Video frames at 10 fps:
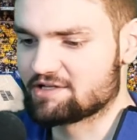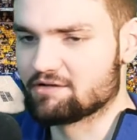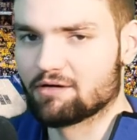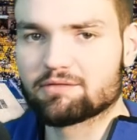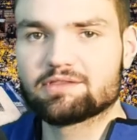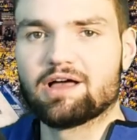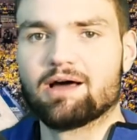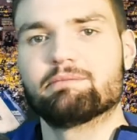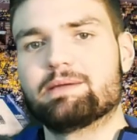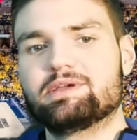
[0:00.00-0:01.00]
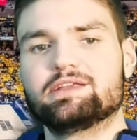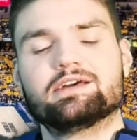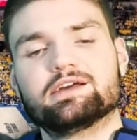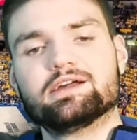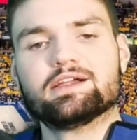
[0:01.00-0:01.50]
You know, thought maybe you'd
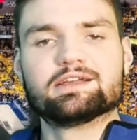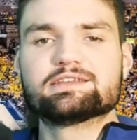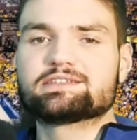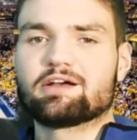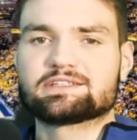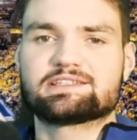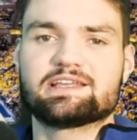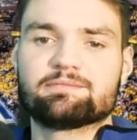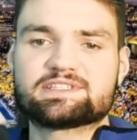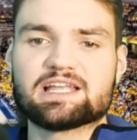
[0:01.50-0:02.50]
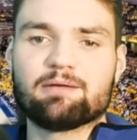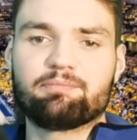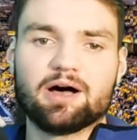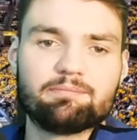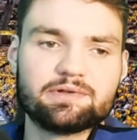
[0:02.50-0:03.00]
start to see him
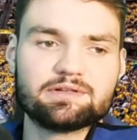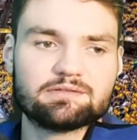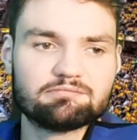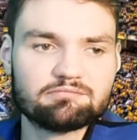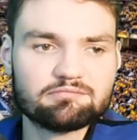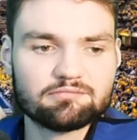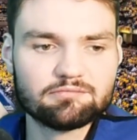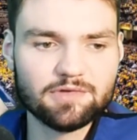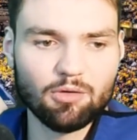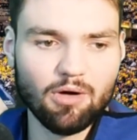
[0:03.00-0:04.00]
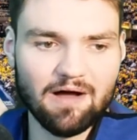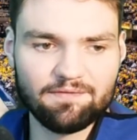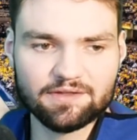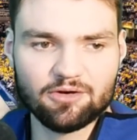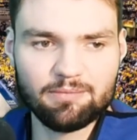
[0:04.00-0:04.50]
step up and go
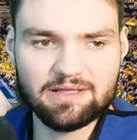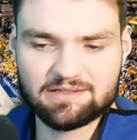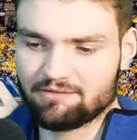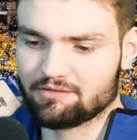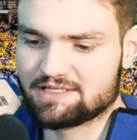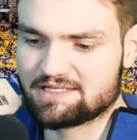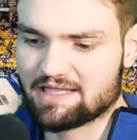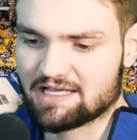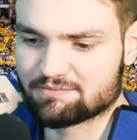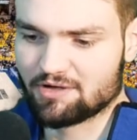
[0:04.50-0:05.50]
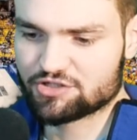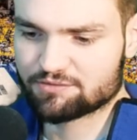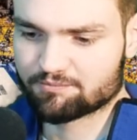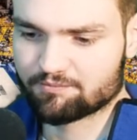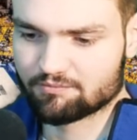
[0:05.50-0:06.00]
off a little bit. Didn't really see that as much.